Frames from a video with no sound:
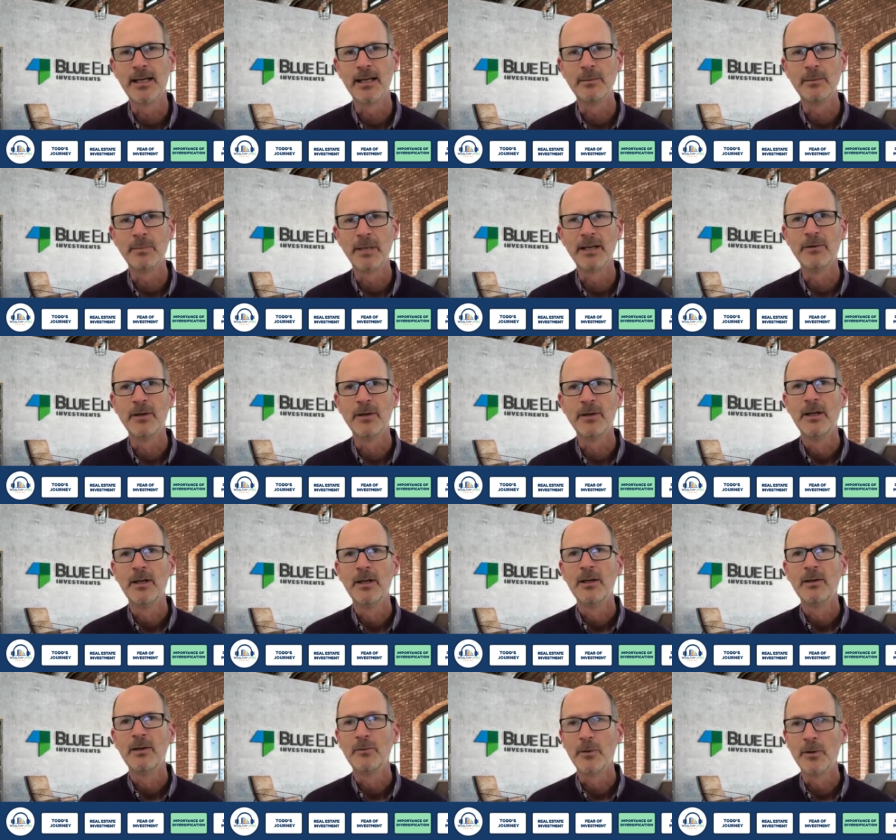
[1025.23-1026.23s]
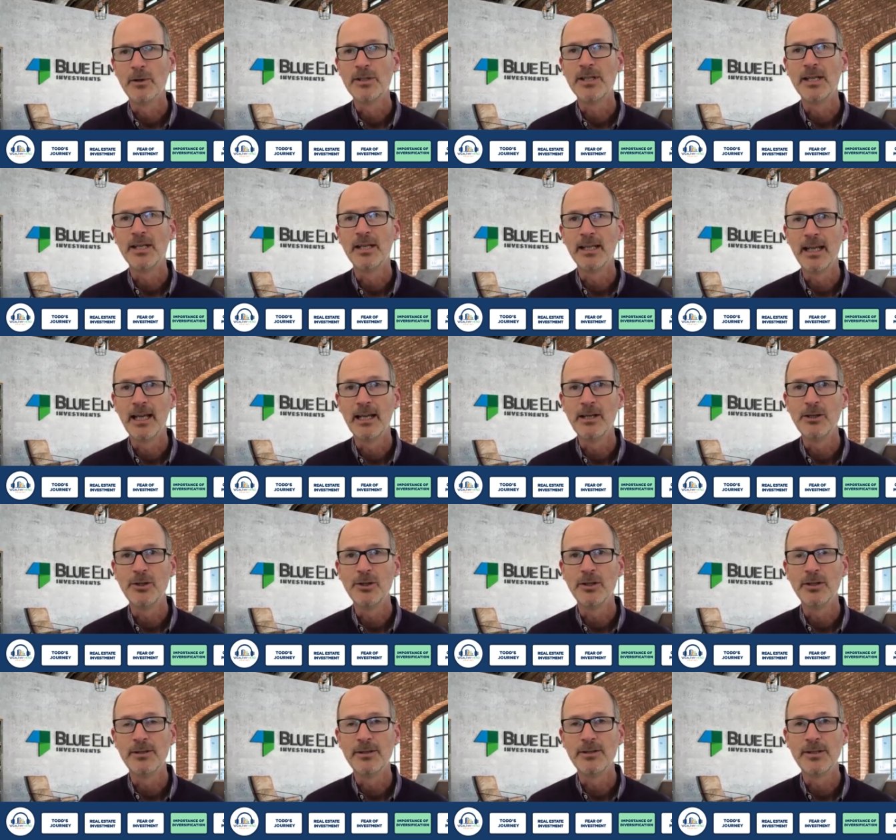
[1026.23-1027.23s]
Uh, my first
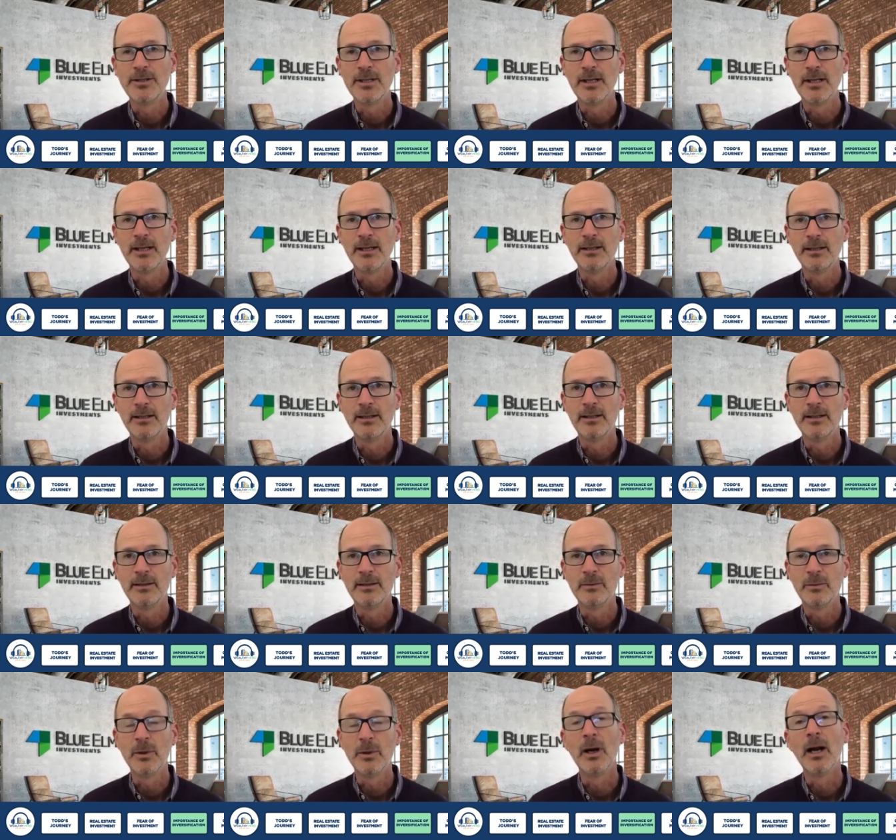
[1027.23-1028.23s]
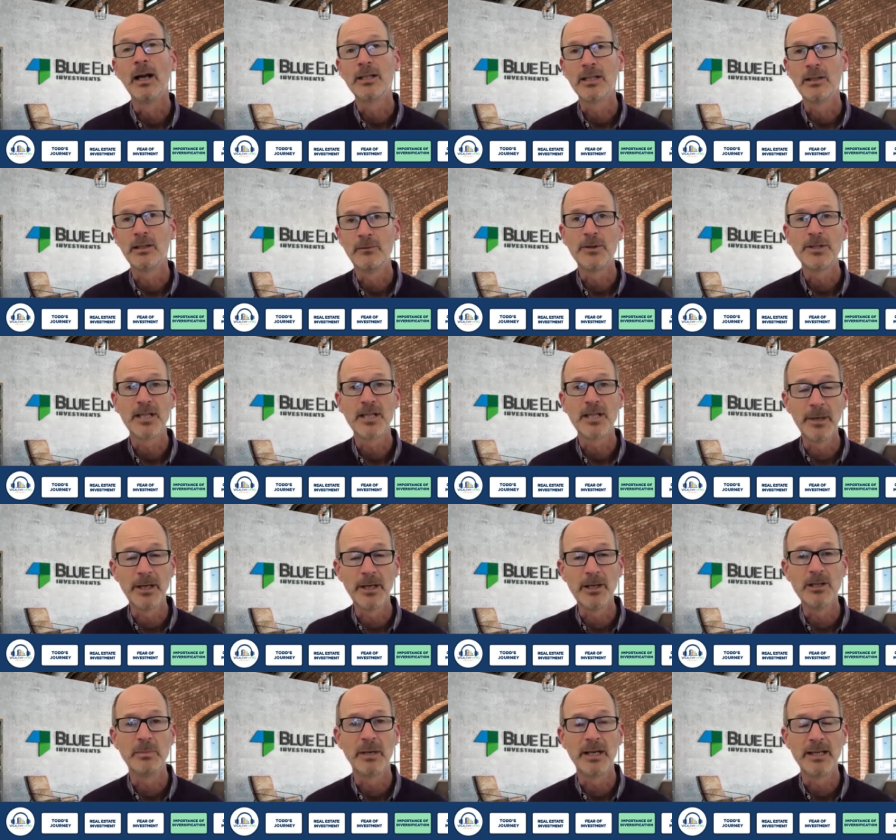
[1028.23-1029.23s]
syndications uh, uh, were actually the first
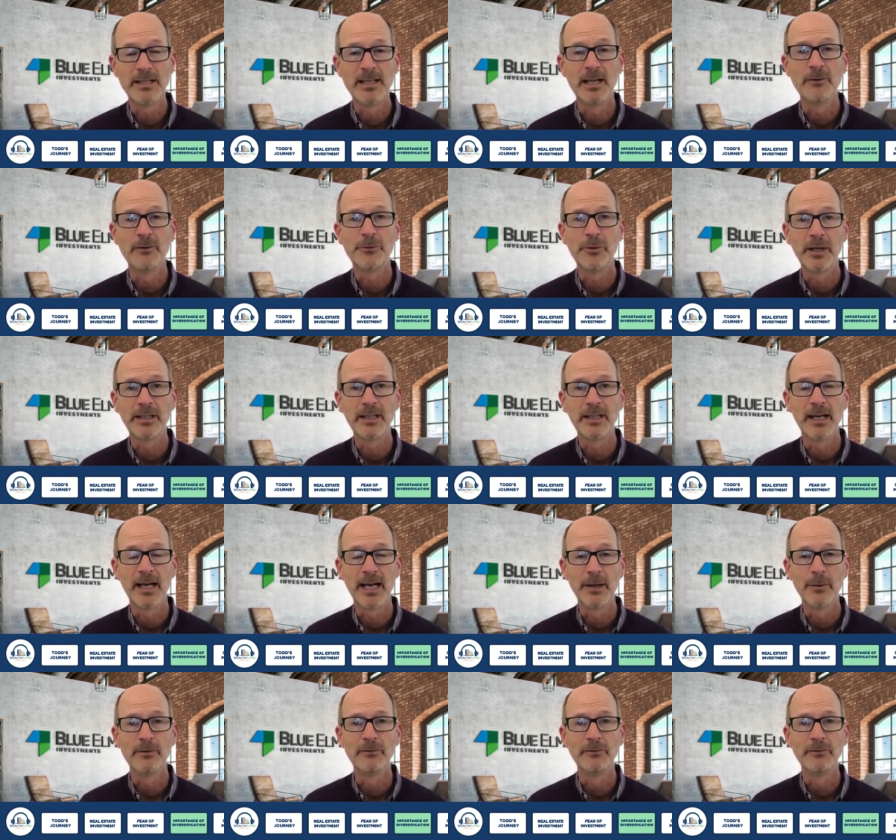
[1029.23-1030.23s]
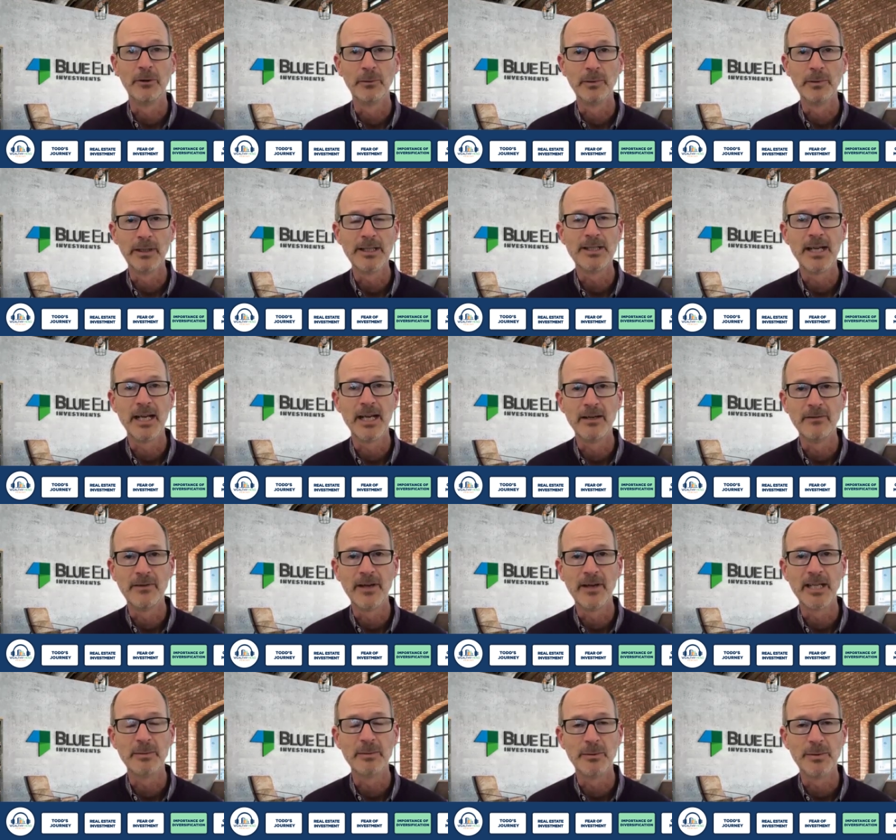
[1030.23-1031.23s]
time I used my self-directed IRA for a real estate
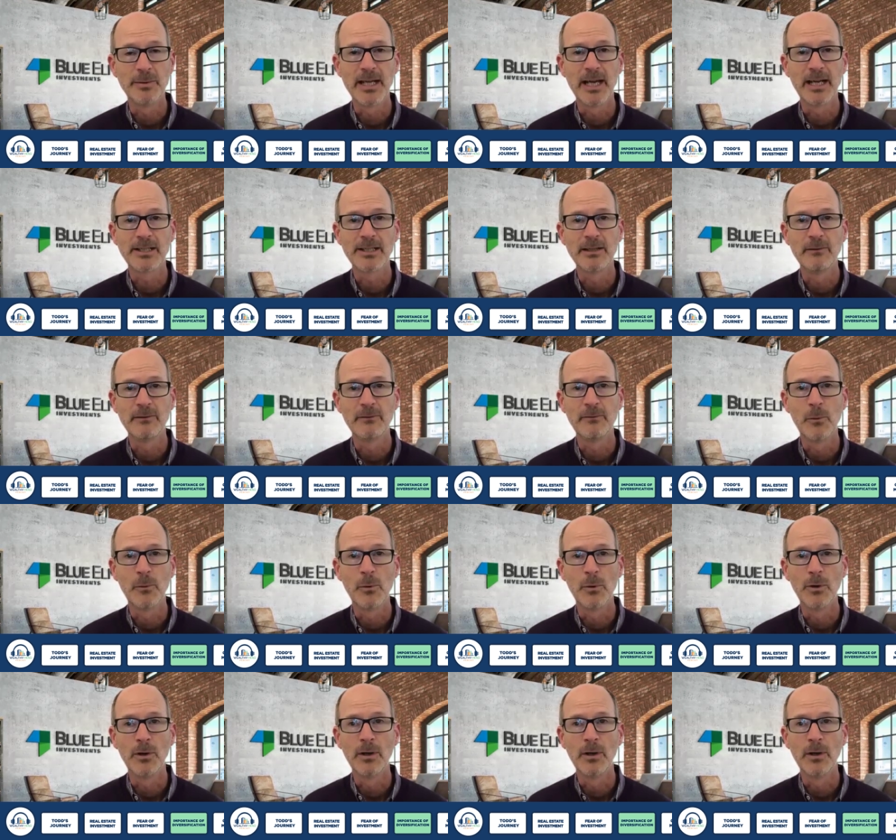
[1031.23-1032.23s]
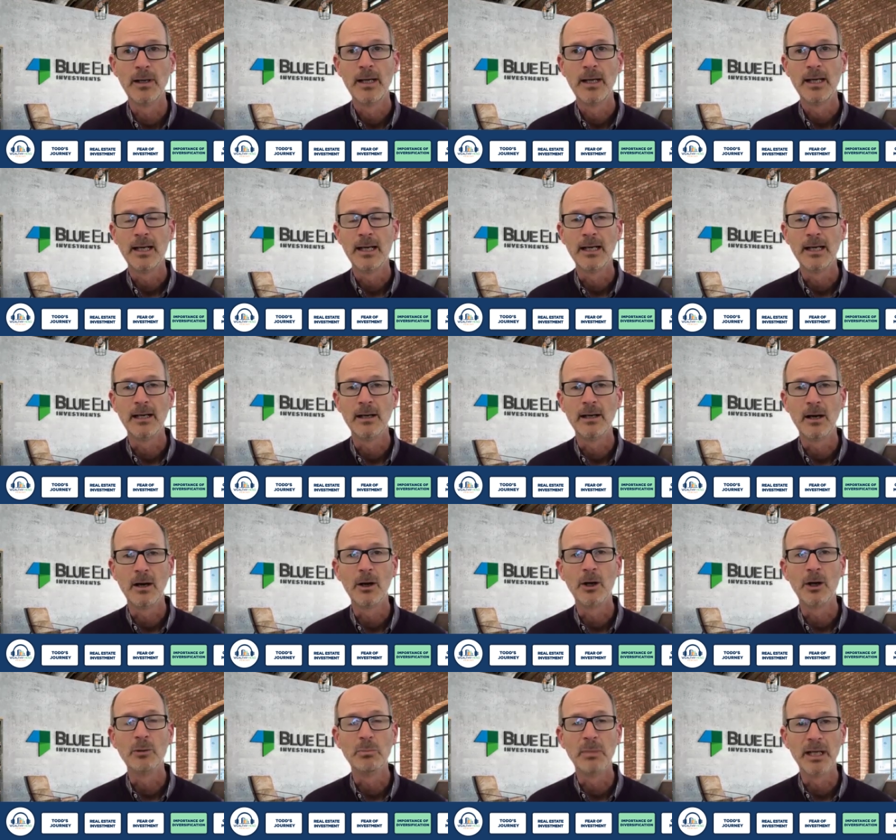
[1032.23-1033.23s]
investment was actually for uh,
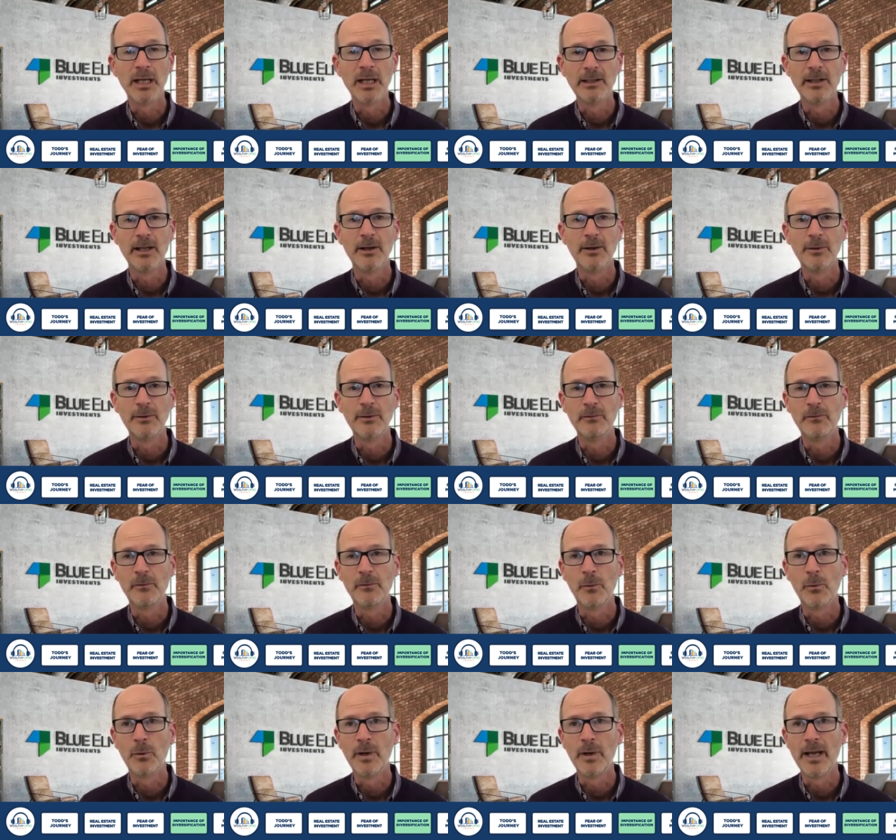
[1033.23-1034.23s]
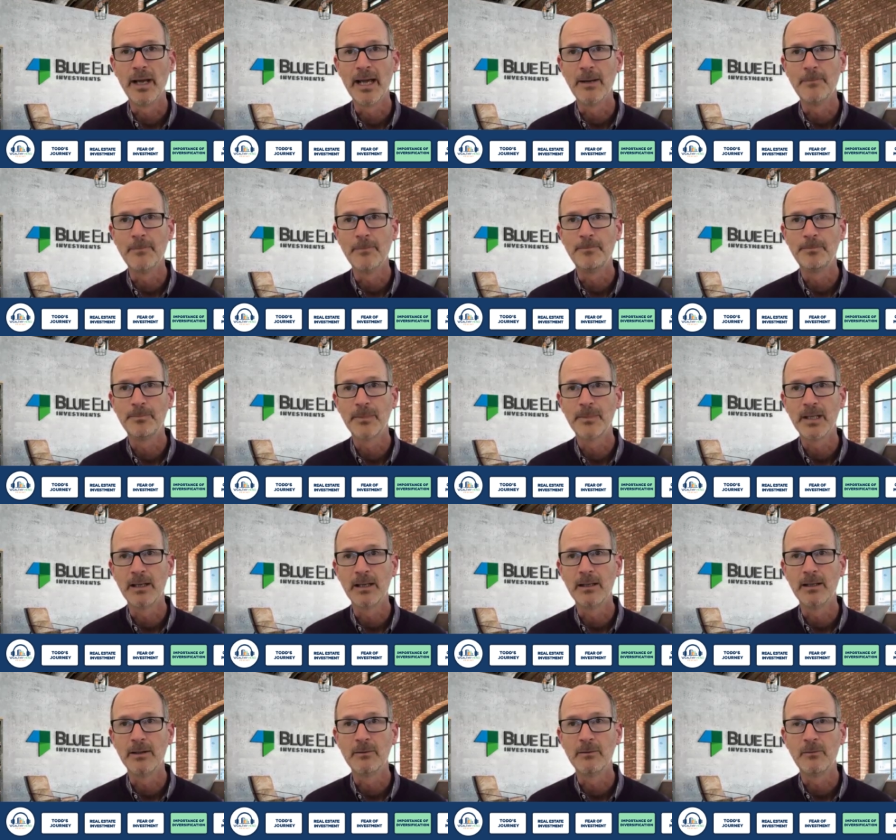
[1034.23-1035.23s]
a hard money loan for a
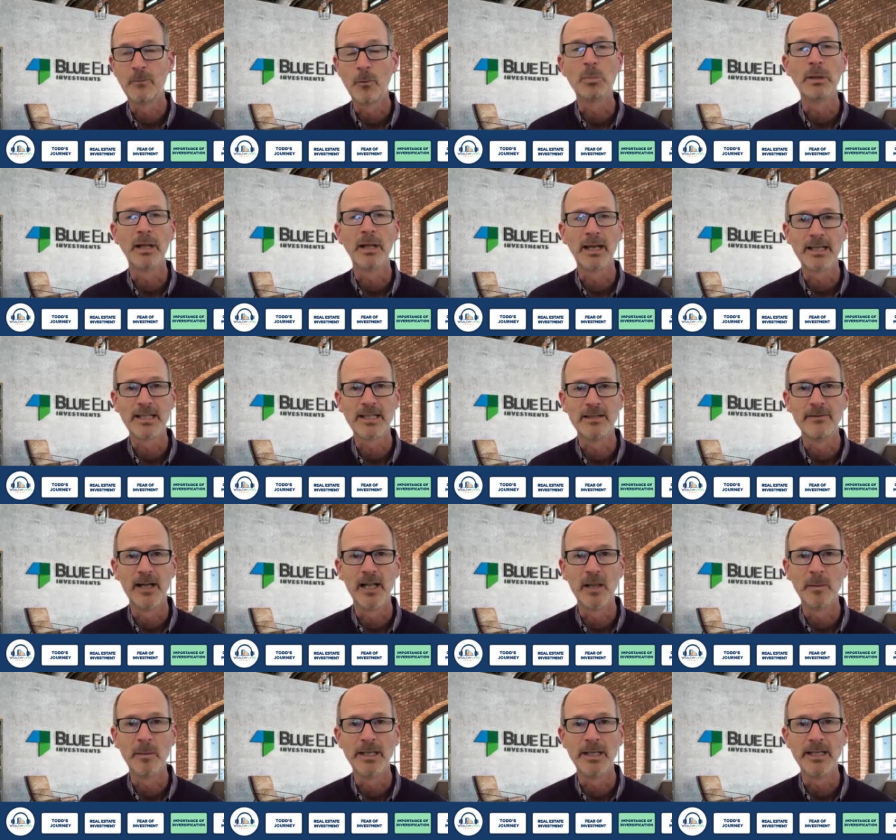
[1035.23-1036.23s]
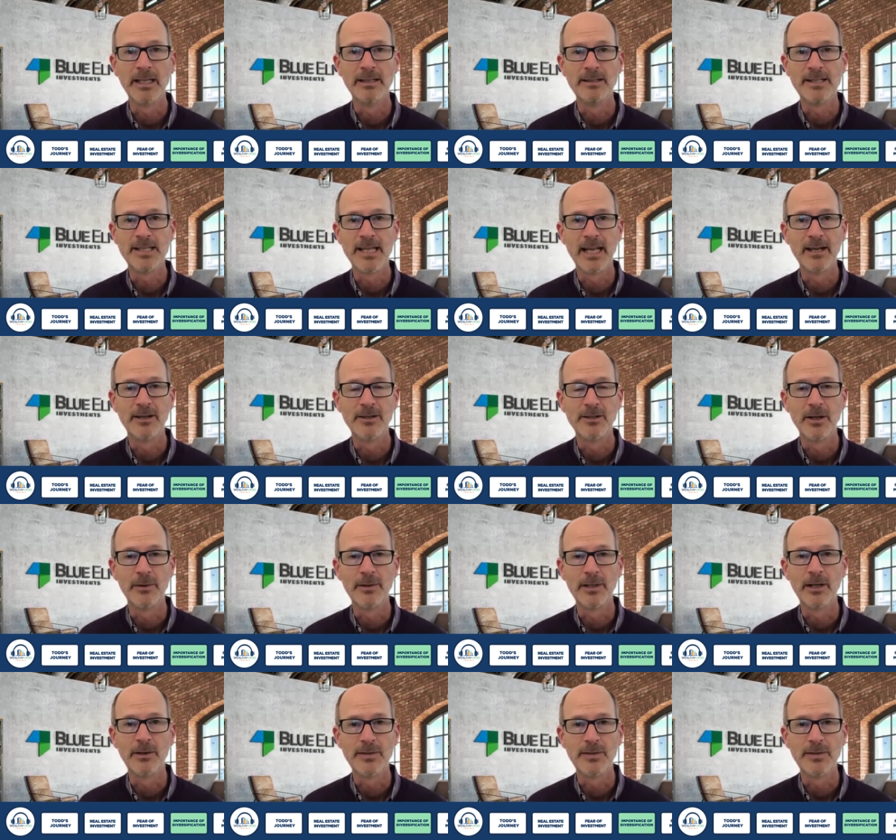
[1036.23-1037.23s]
fourplex development in San
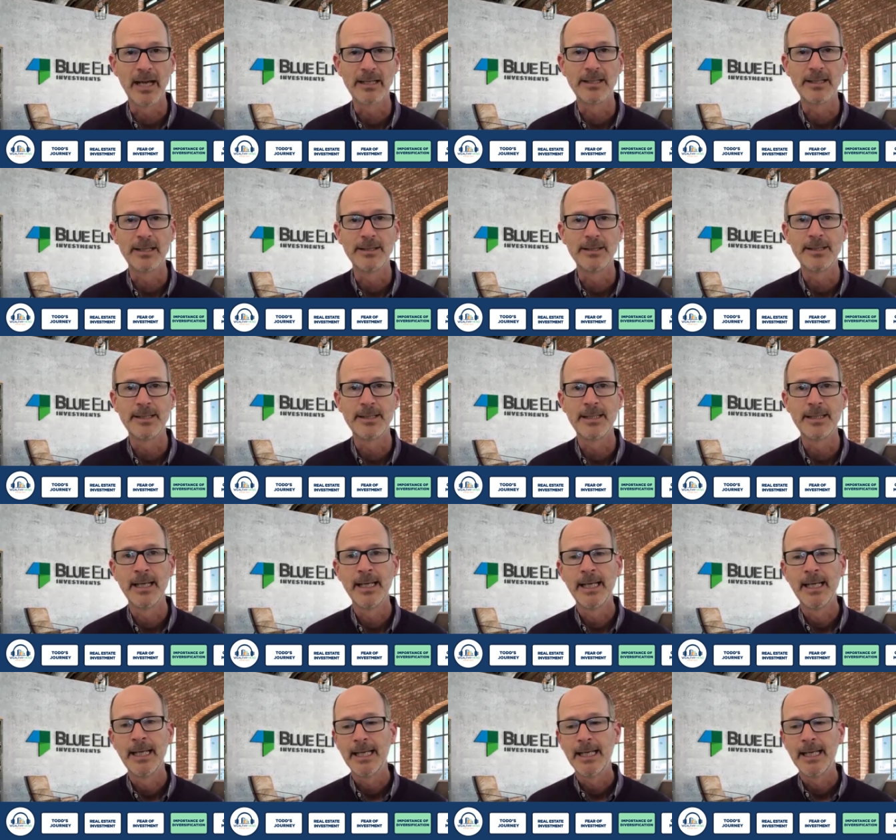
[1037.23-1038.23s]
Antonio, Texas.